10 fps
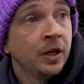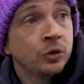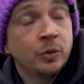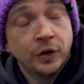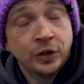
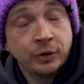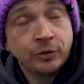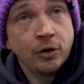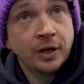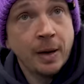So have I now
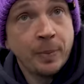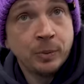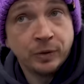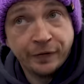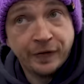got to get
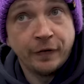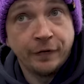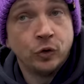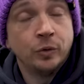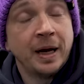people to fill a
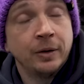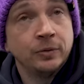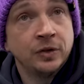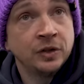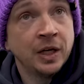form
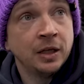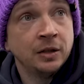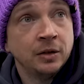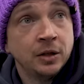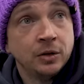out to
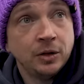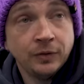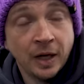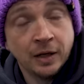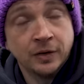say
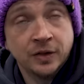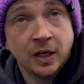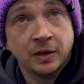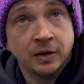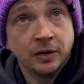they
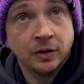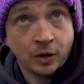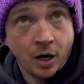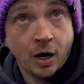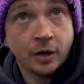understand the
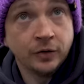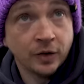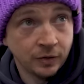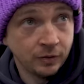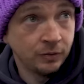car
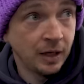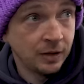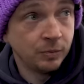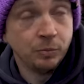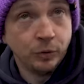doesn't
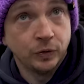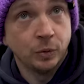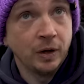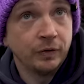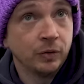is moved
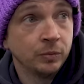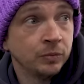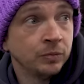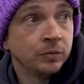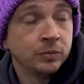away from